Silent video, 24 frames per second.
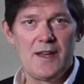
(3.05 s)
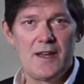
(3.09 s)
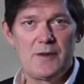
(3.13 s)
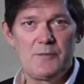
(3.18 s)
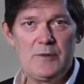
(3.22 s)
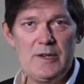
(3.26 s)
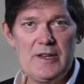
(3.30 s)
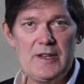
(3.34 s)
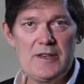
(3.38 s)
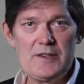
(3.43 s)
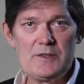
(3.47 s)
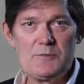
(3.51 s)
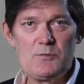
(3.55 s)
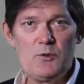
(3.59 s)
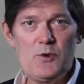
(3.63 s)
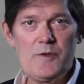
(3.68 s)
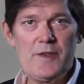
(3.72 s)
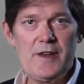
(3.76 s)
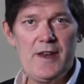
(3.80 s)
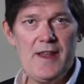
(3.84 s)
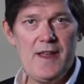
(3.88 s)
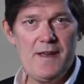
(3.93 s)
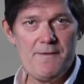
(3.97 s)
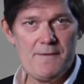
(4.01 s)
I realized more
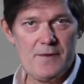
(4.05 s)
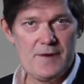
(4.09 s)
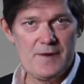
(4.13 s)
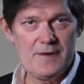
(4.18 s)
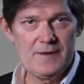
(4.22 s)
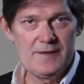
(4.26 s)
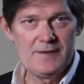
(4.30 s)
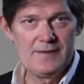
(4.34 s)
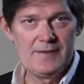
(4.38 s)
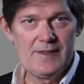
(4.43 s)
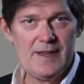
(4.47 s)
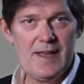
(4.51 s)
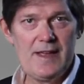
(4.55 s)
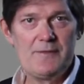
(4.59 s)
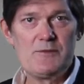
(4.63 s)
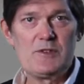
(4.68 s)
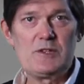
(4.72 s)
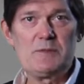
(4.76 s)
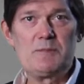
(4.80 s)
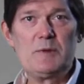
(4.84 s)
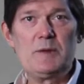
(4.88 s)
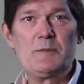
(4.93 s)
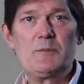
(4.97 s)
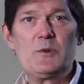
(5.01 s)
than ever I have a
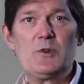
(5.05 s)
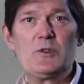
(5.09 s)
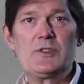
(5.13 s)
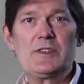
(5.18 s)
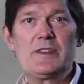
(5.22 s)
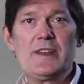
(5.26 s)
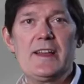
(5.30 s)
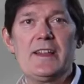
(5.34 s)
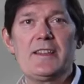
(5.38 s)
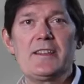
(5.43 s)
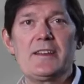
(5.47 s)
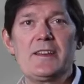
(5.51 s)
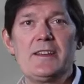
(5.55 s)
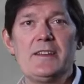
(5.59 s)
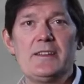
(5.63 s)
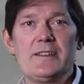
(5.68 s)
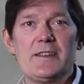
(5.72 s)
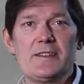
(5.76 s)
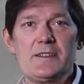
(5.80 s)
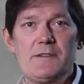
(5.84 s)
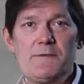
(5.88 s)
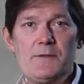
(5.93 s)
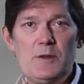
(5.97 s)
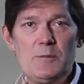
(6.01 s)
split personality
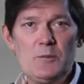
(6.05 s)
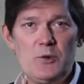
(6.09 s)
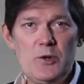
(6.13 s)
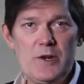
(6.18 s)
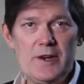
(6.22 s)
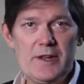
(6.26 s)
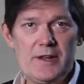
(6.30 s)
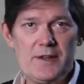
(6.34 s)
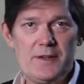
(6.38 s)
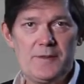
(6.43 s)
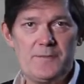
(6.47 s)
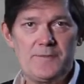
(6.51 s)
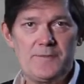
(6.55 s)
as a film critic.